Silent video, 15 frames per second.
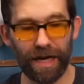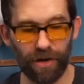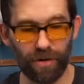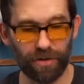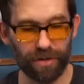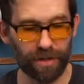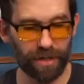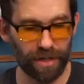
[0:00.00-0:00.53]

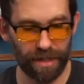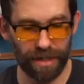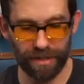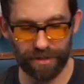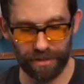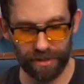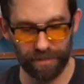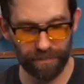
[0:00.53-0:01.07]
out
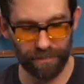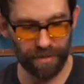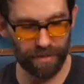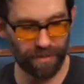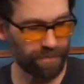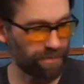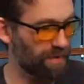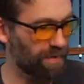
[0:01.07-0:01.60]
connector.
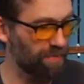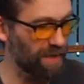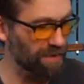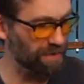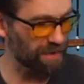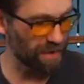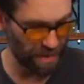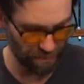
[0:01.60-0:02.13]
The
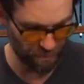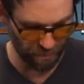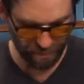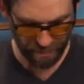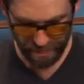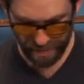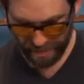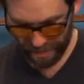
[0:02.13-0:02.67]
best
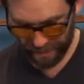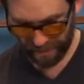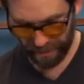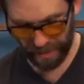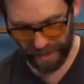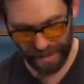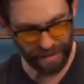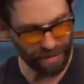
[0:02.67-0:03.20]
cable
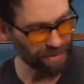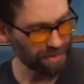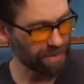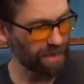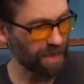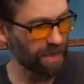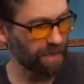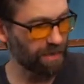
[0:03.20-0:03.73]
that I can
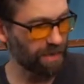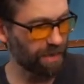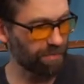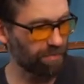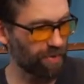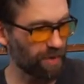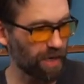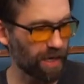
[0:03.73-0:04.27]
say that I
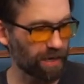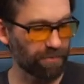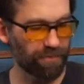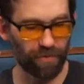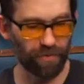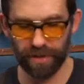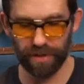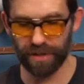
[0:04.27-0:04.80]
bought
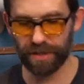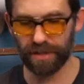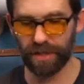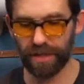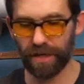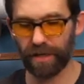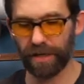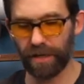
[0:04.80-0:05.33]
for this
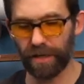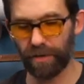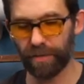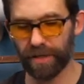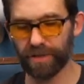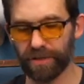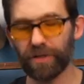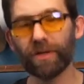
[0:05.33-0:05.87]
scenario,
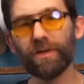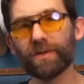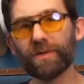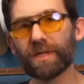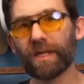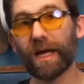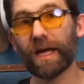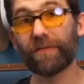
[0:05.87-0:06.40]
because you can use
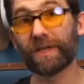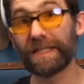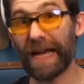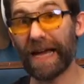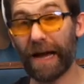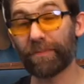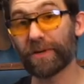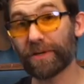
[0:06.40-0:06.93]
a lot of
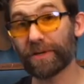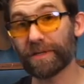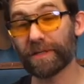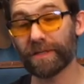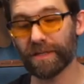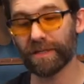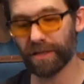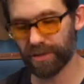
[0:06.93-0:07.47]
adapters
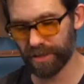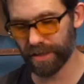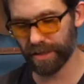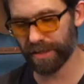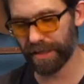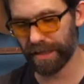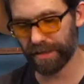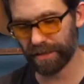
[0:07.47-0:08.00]
and such
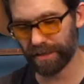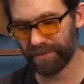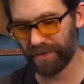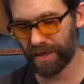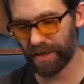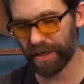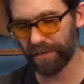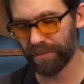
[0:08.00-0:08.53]
like that, that's
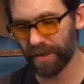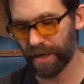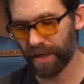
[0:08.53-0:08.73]
fine.